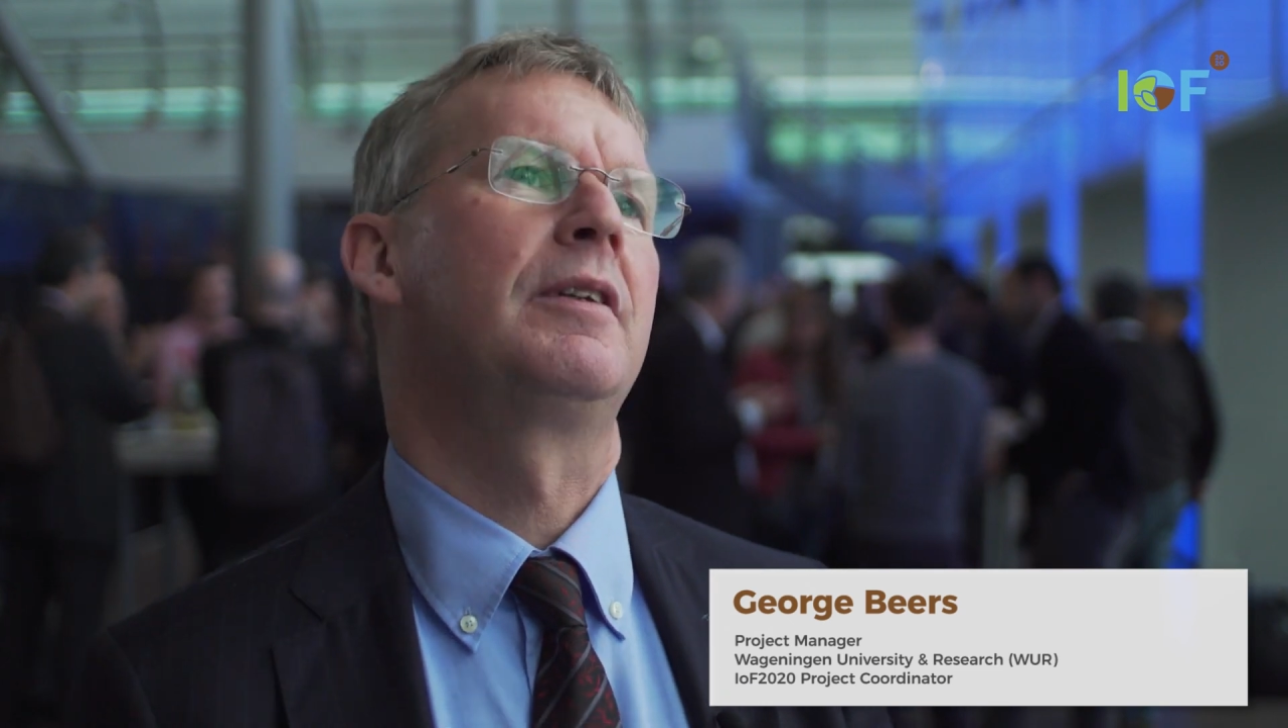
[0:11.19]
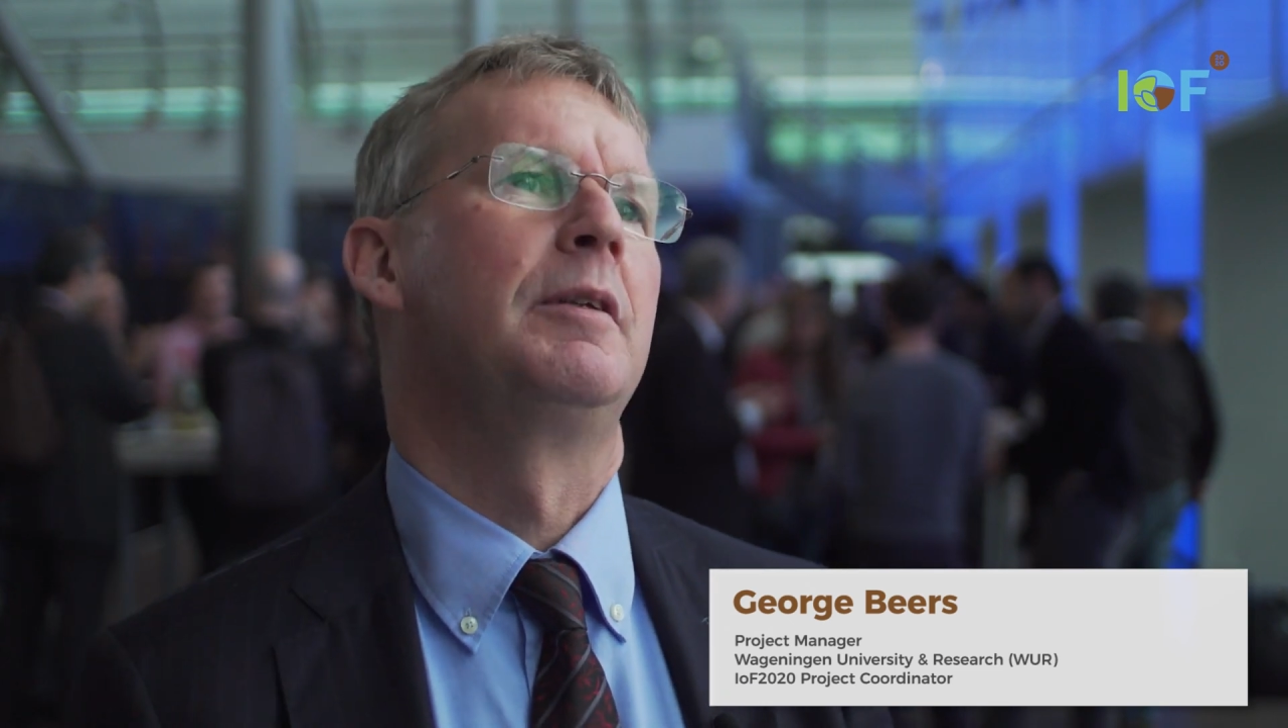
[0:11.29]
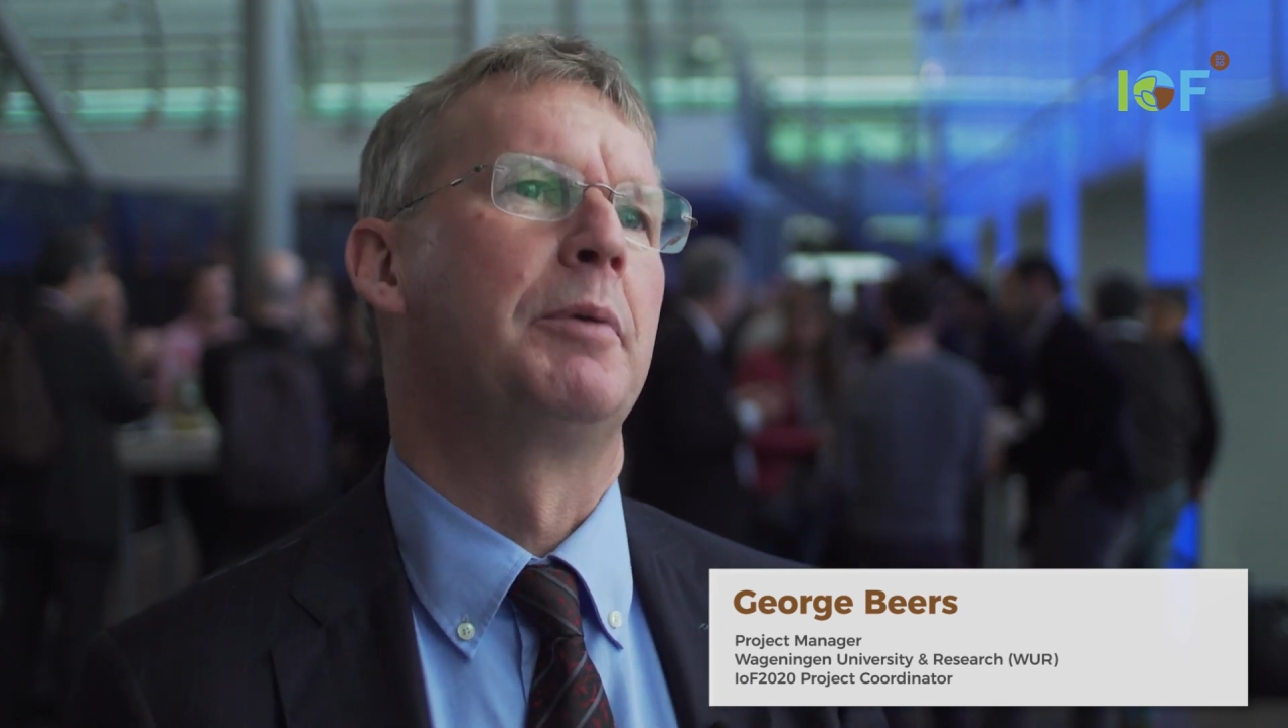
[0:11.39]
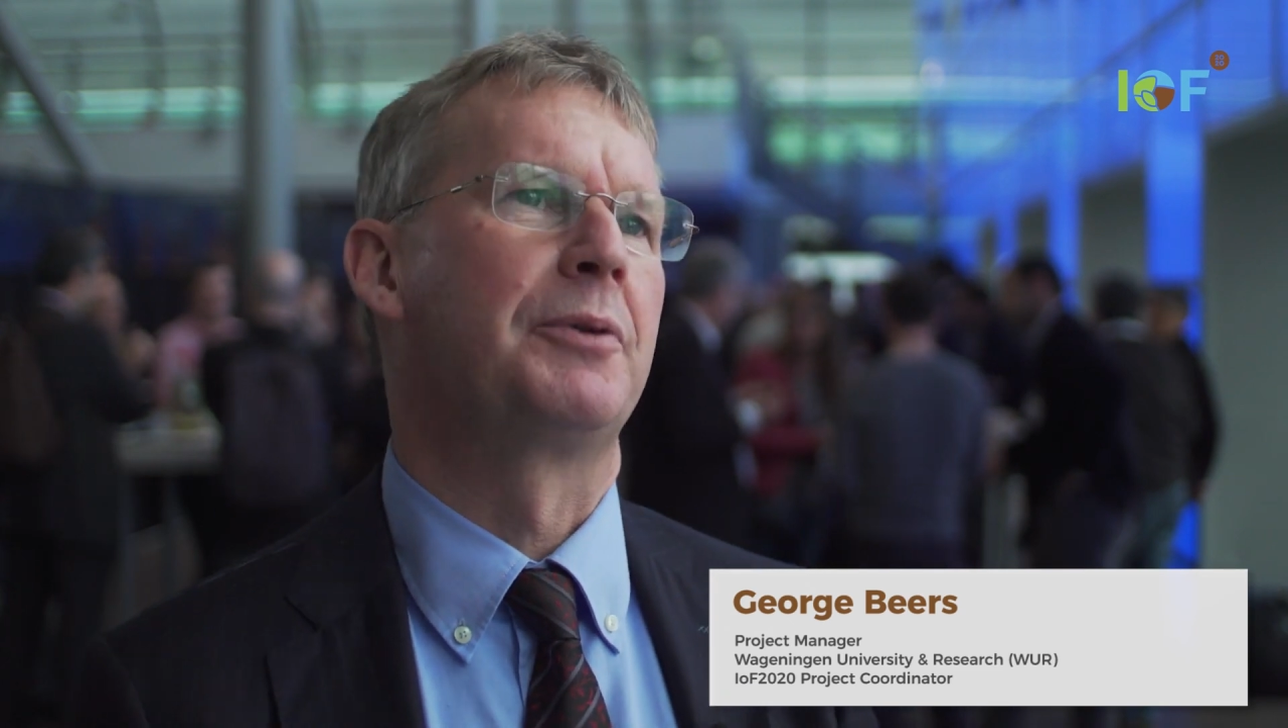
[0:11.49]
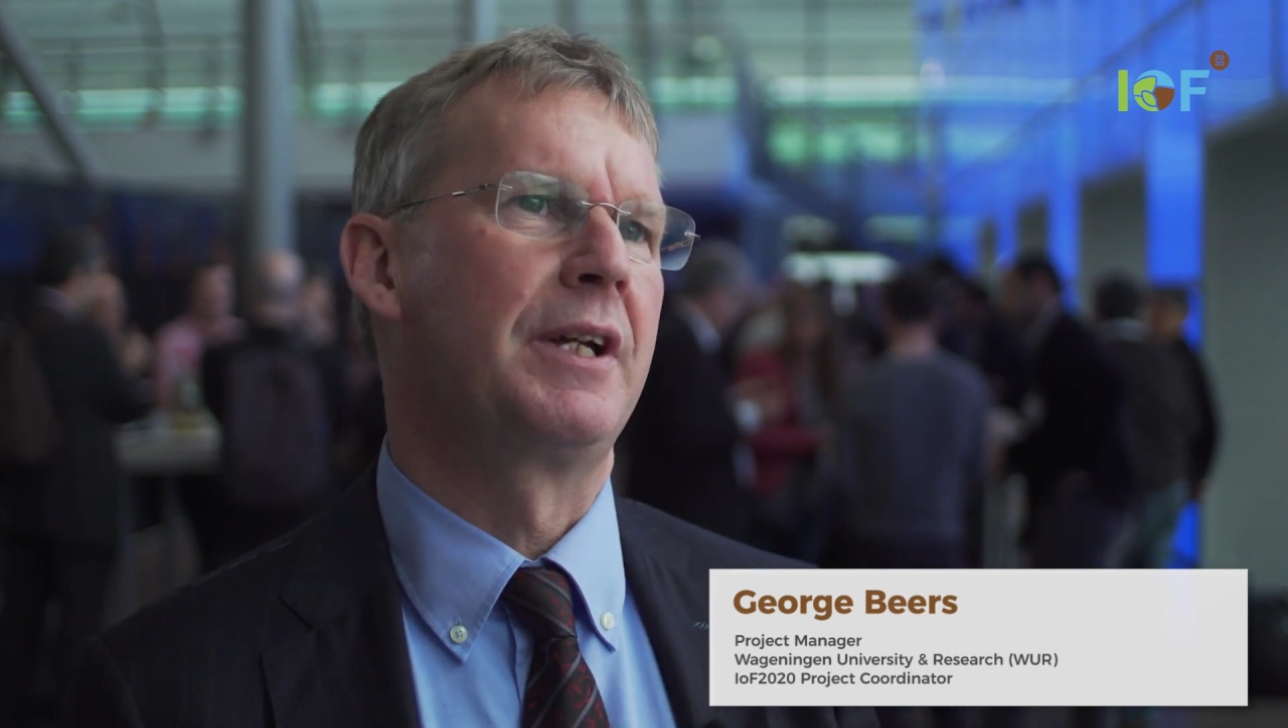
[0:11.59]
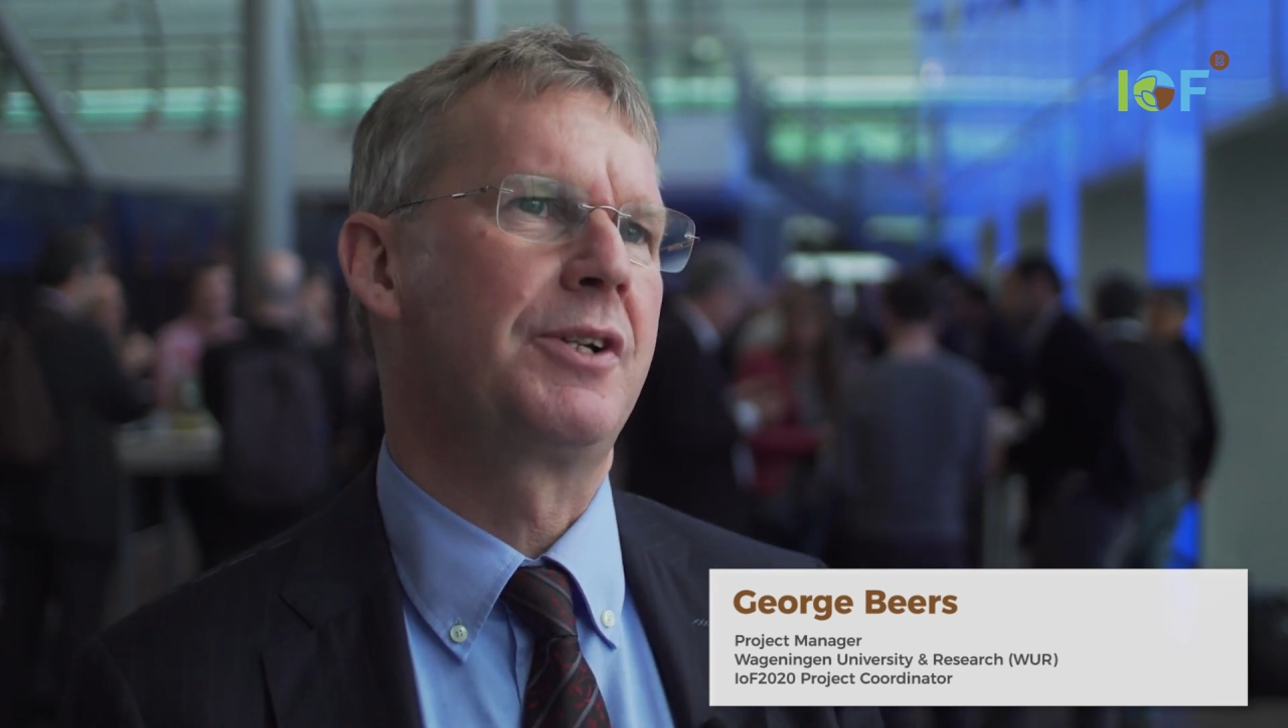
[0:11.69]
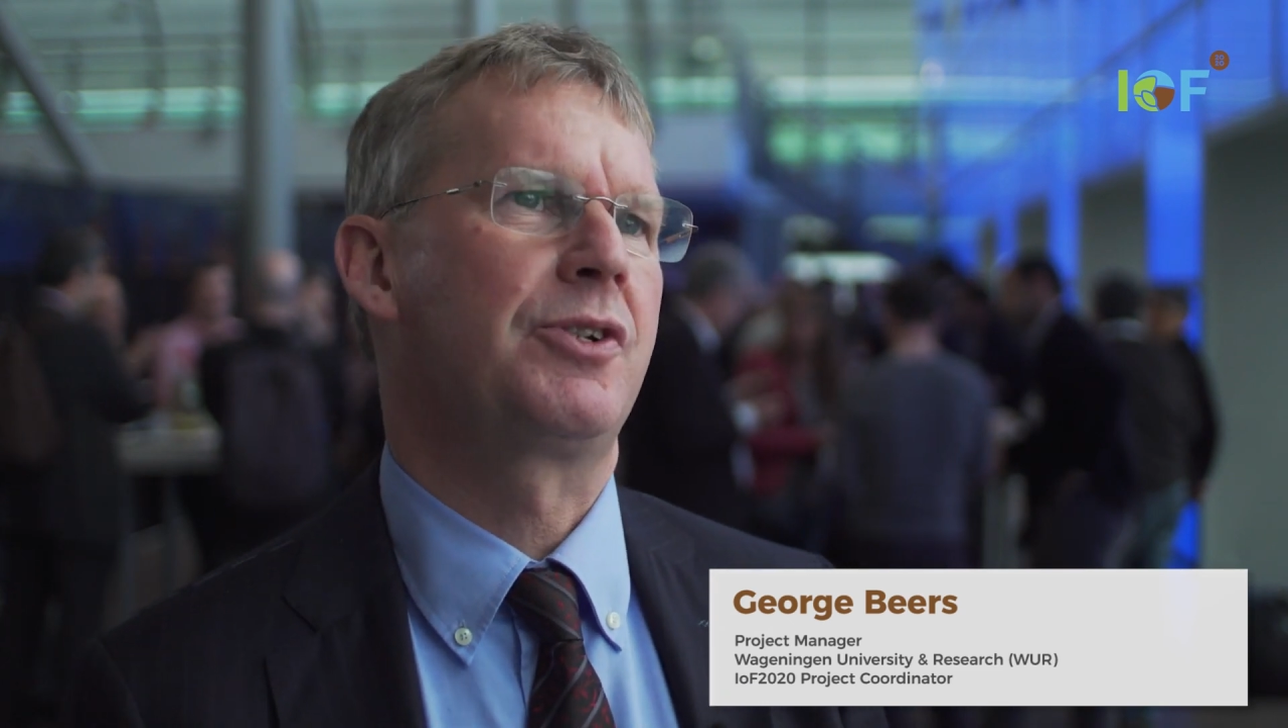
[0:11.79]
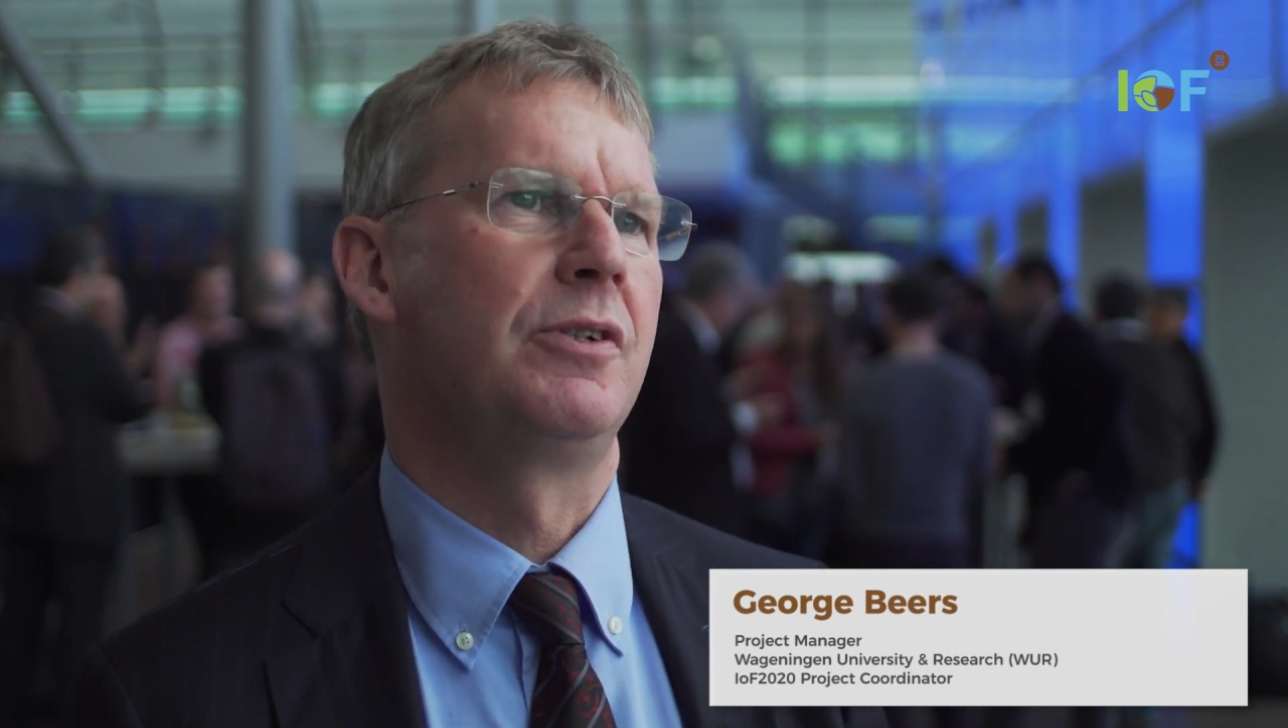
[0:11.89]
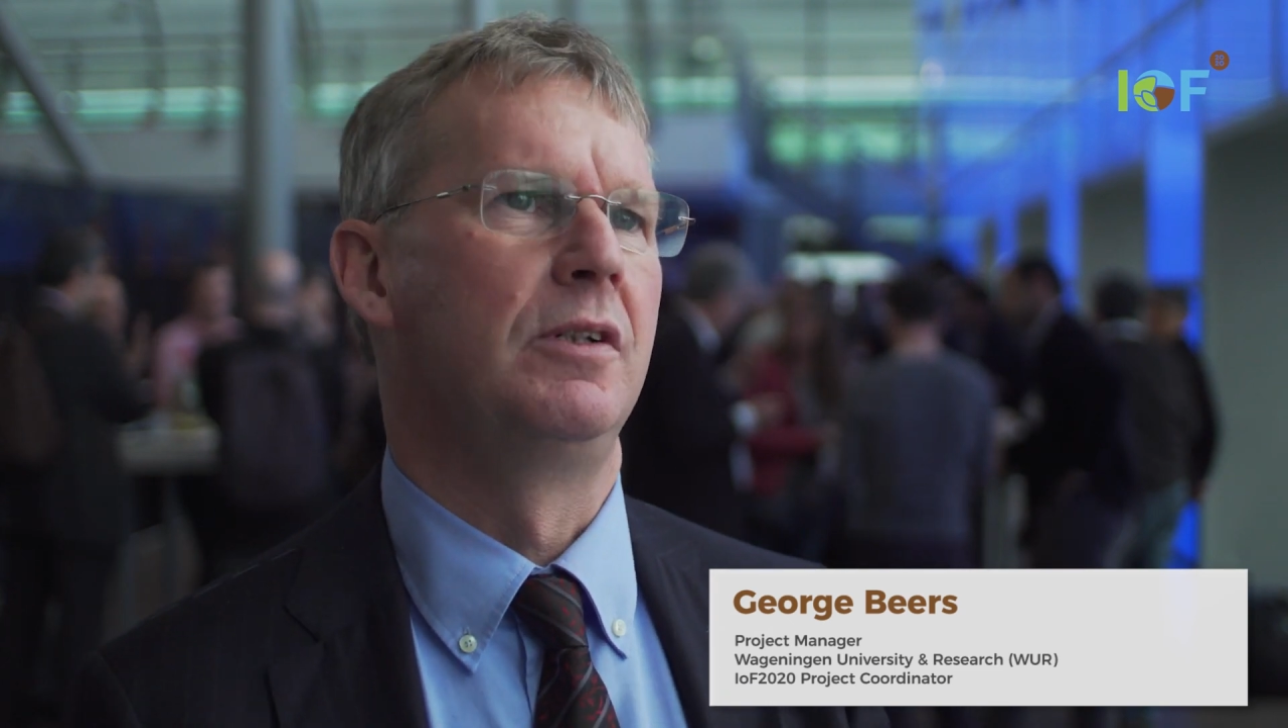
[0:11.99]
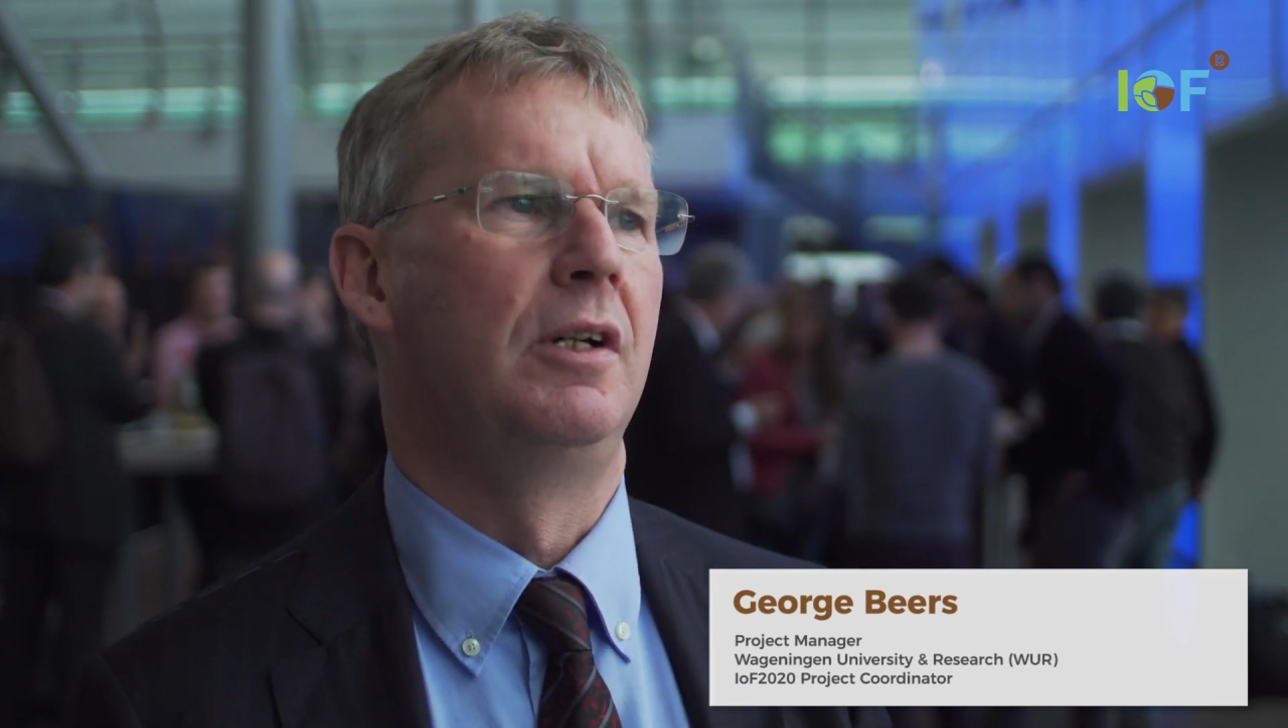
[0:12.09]
the
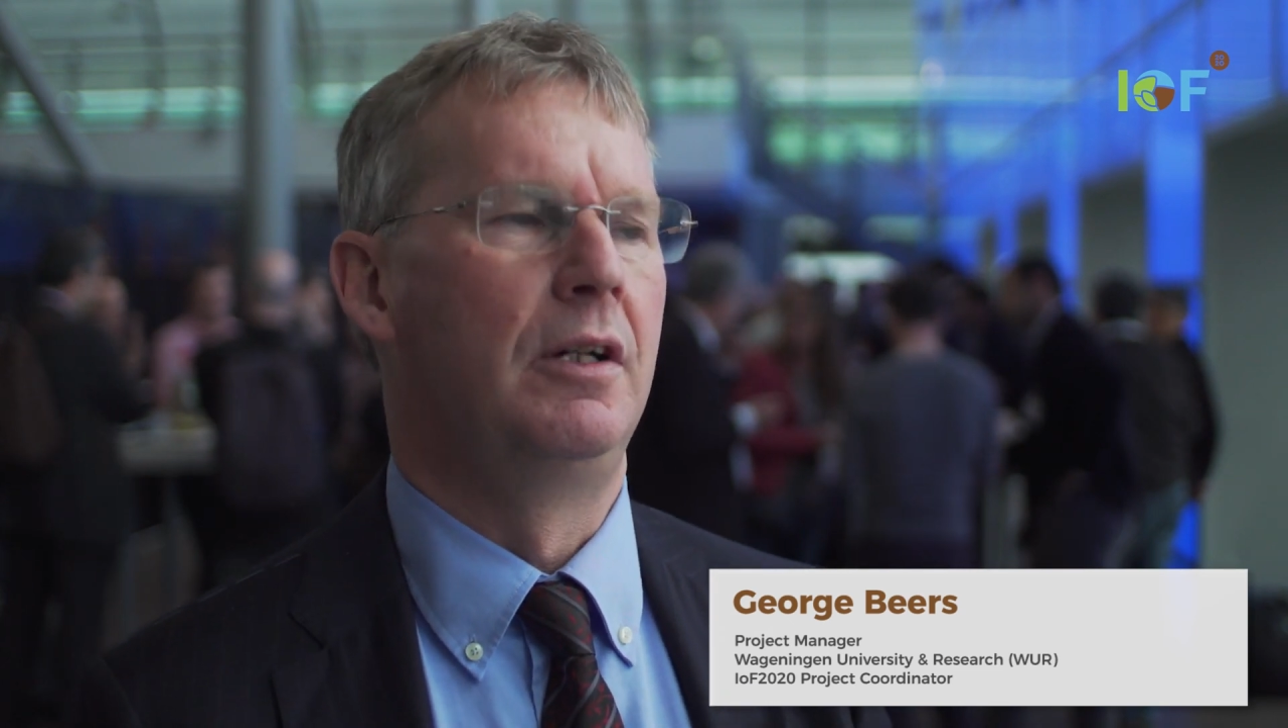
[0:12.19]
potential